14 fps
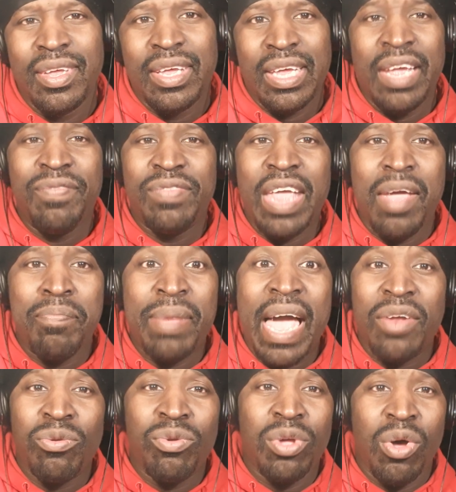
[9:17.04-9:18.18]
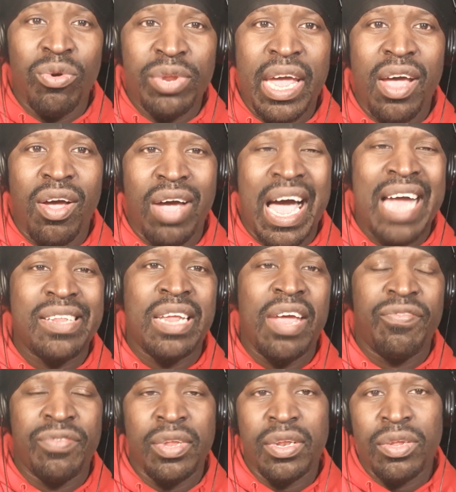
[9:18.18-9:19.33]
if that battle go down, I
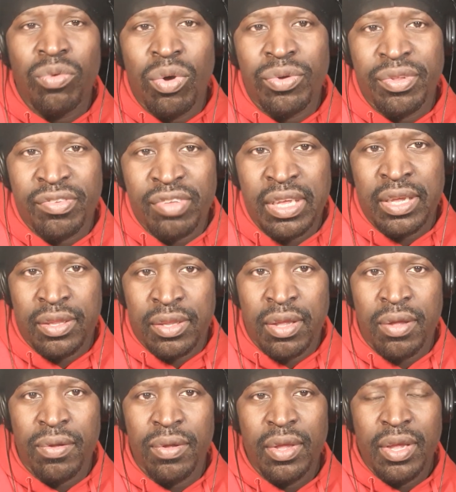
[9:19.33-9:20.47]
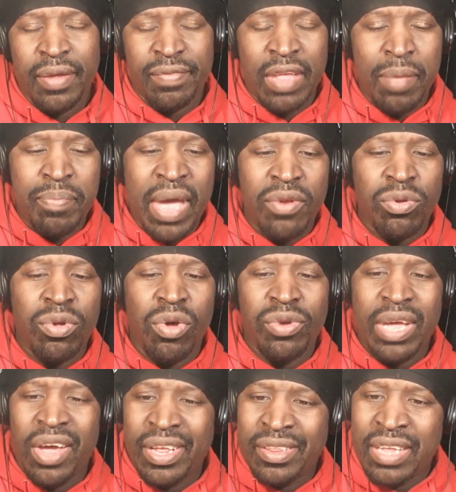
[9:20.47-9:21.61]
definitely want to see it, though. If that battle go
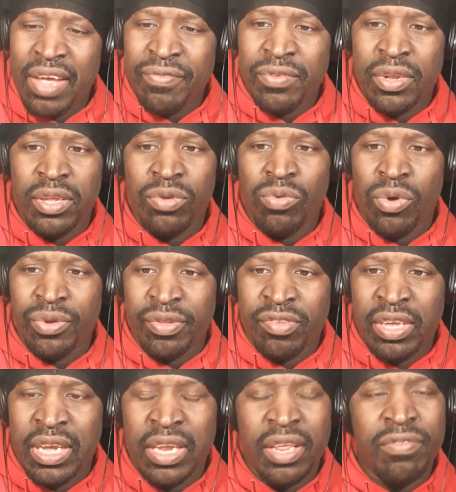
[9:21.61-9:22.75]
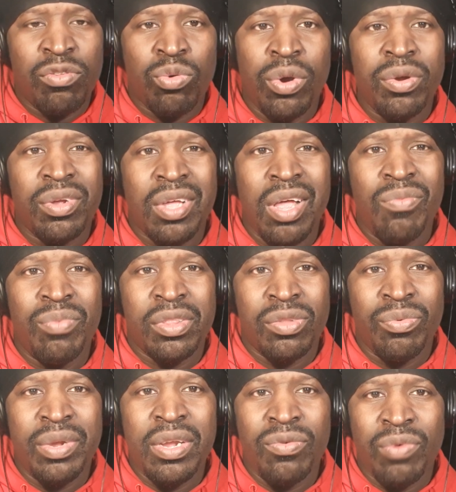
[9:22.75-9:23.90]
down, I definitely want to see it. If Twerk come with
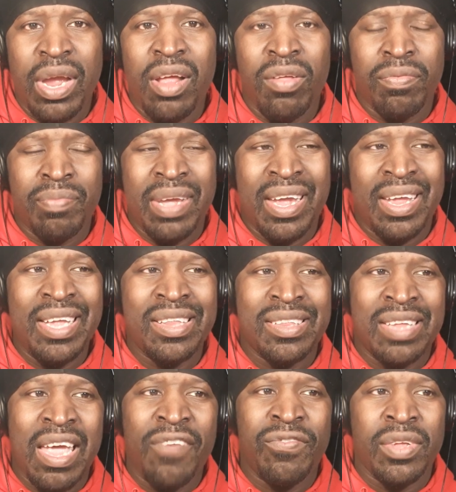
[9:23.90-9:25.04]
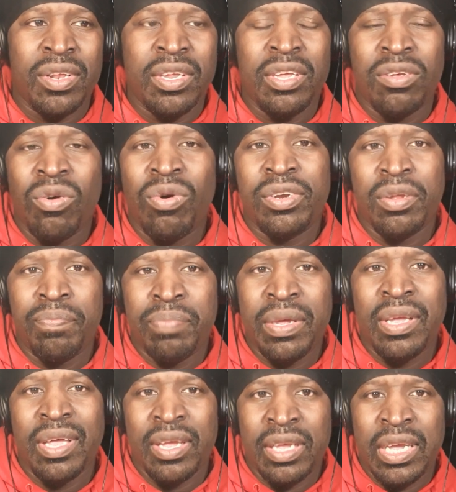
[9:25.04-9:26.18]
3 rounds, man, it's definitely going to
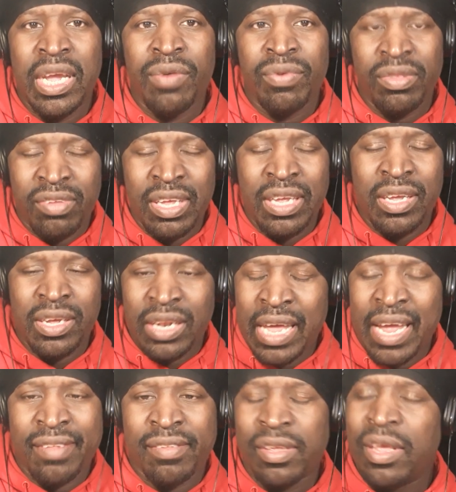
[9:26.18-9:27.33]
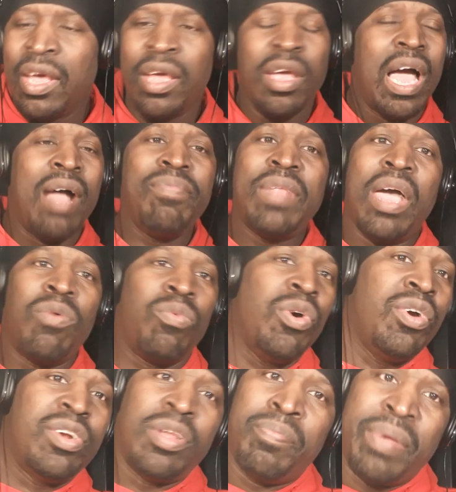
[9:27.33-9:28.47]
be a guaranteed classic. I'm not
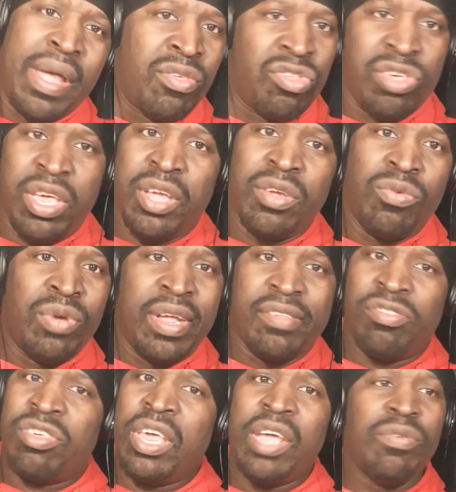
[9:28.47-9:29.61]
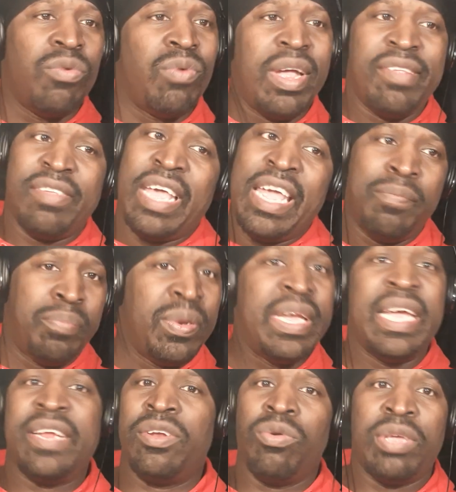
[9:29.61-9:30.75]
worried about Jerry West. Jerry West ain't
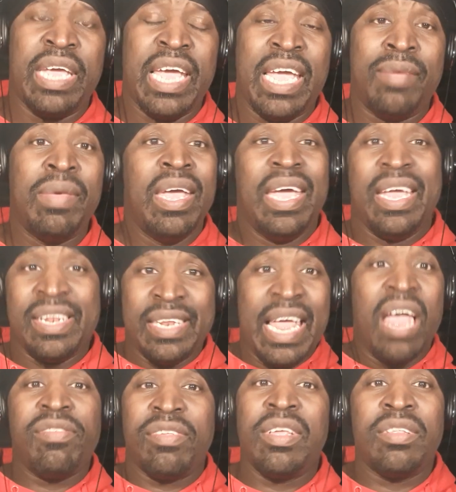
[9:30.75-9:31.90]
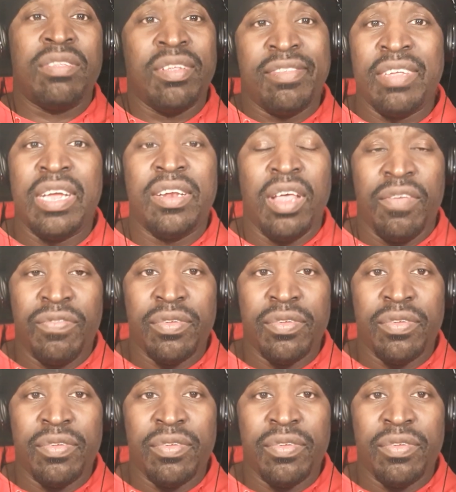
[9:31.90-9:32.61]
playing no game, and now since the center